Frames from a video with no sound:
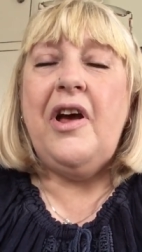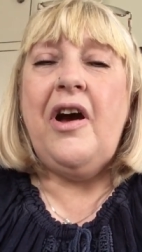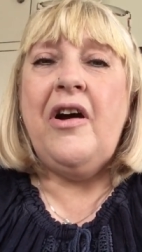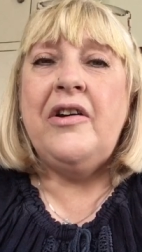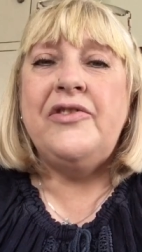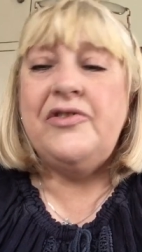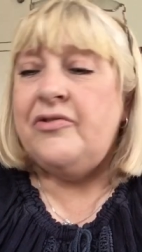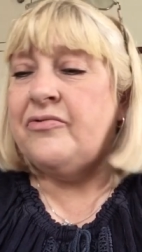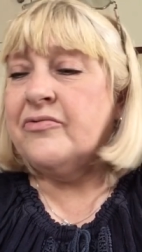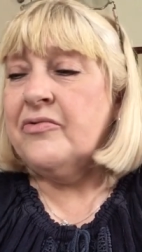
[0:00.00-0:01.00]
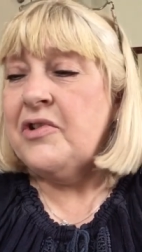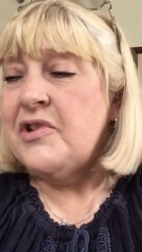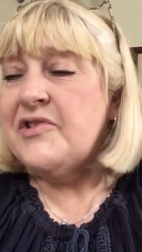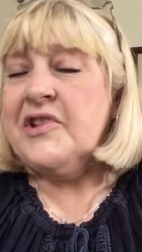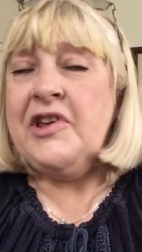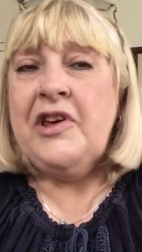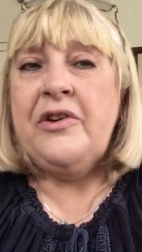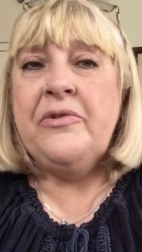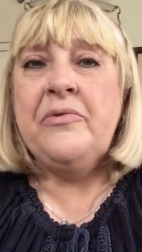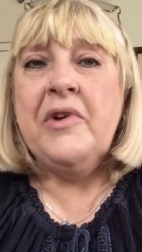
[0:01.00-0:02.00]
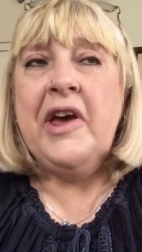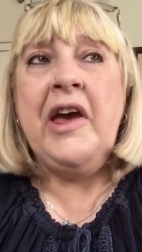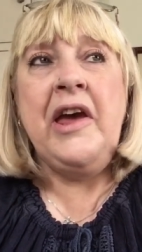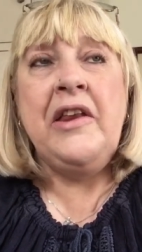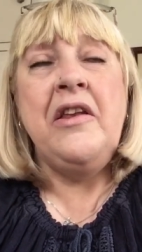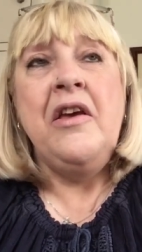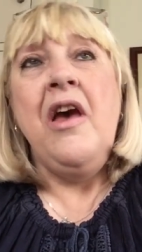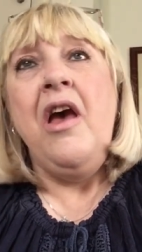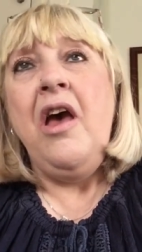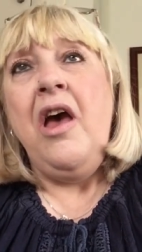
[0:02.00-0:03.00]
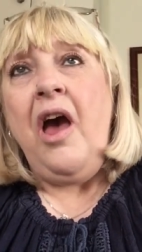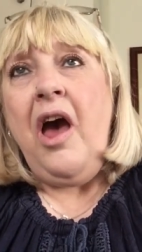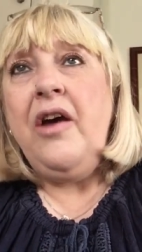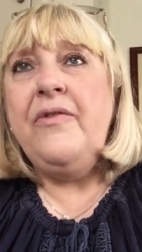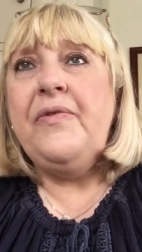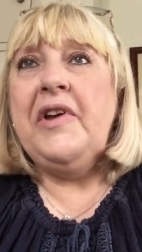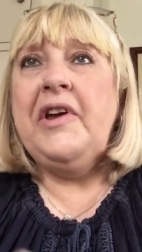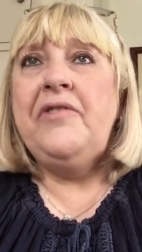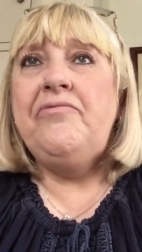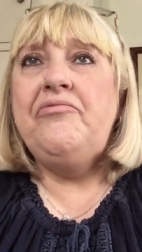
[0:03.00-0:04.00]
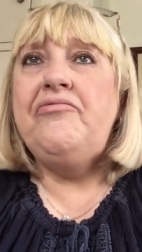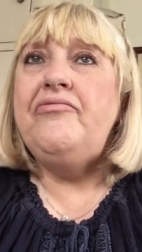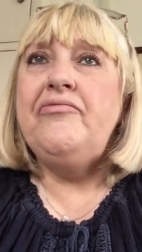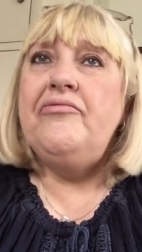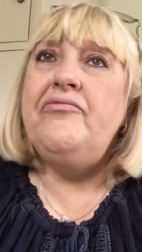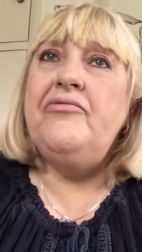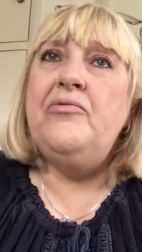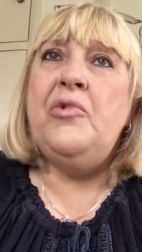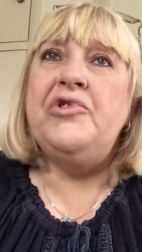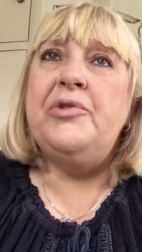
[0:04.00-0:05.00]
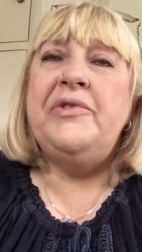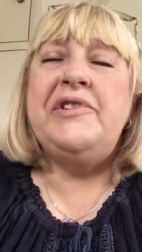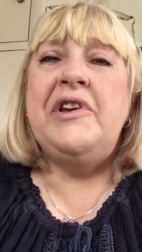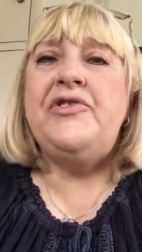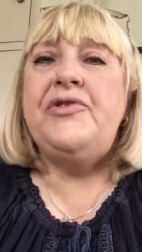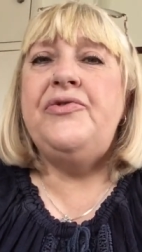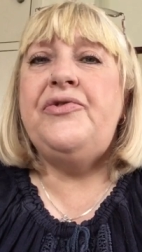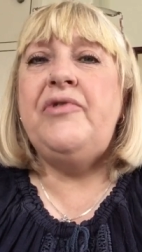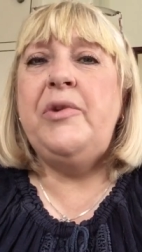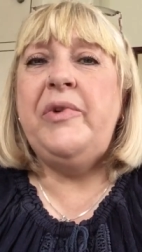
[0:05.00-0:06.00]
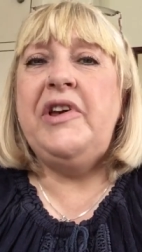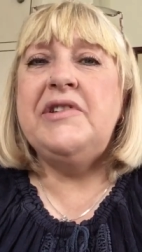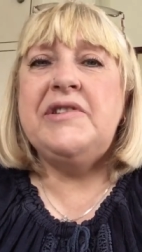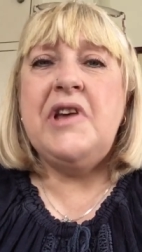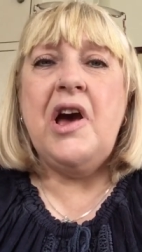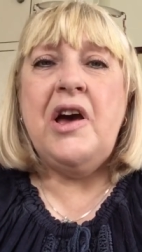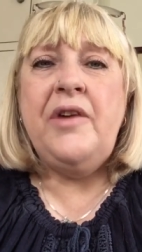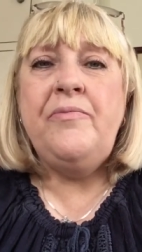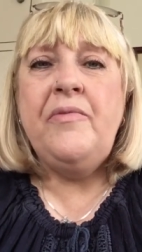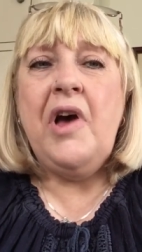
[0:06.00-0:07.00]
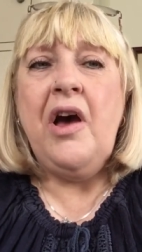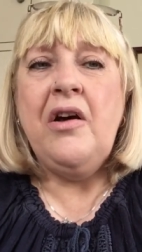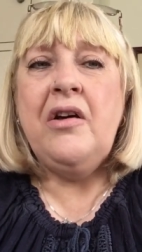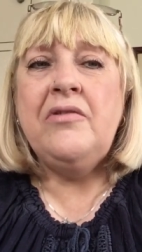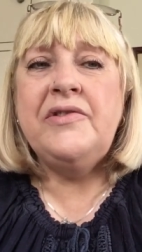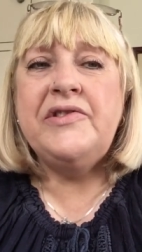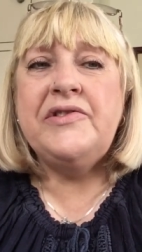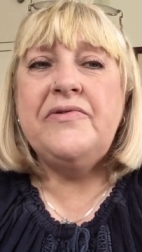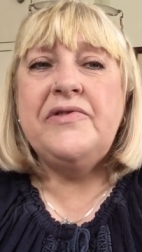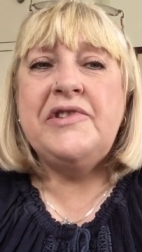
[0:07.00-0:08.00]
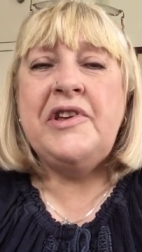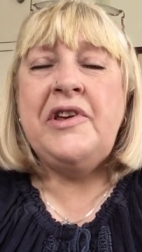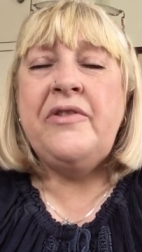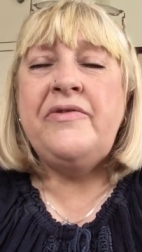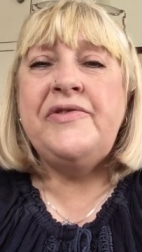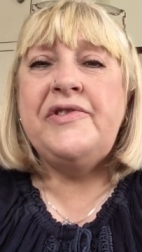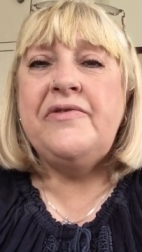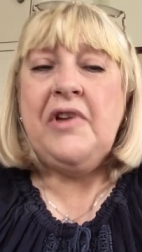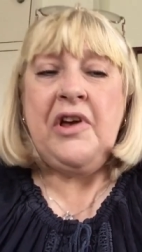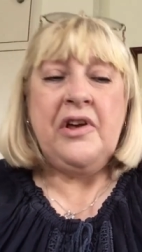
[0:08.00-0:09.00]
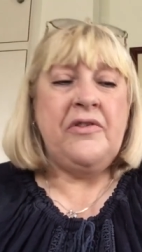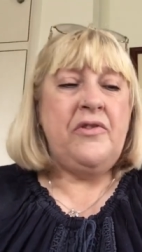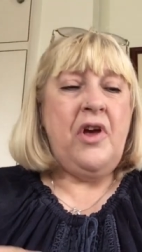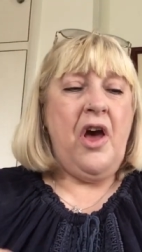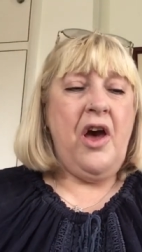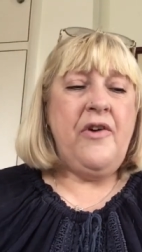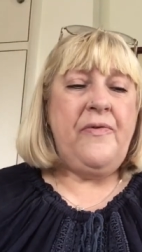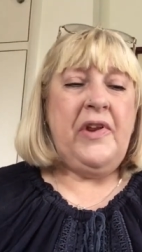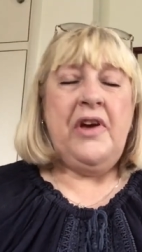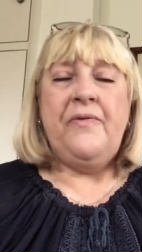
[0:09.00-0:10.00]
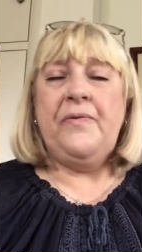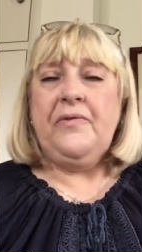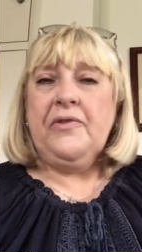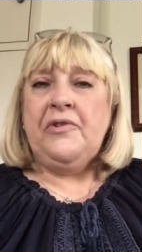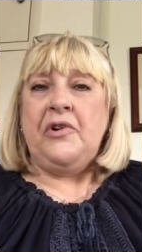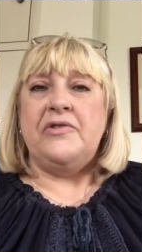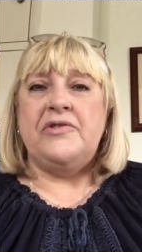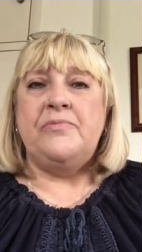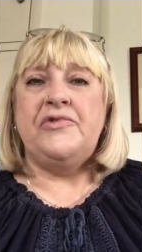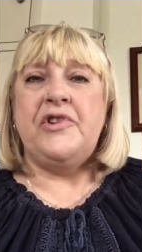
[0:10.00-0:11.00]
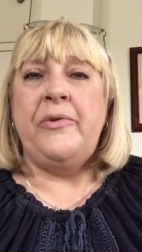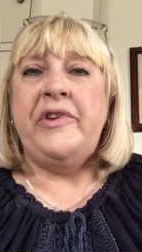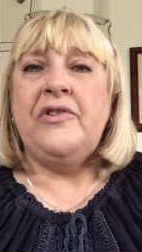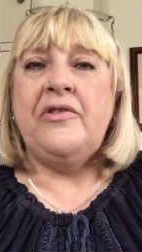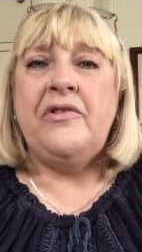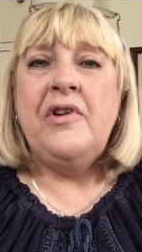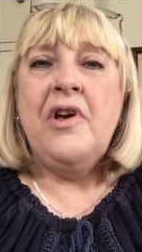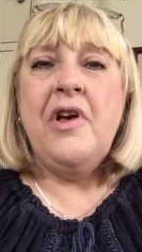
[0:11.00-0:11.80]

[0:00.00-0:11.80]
I shall see you in hopefully, what shall we say, two, three weeks time. I'll see you and... Uh, hopefully I've got some sewing done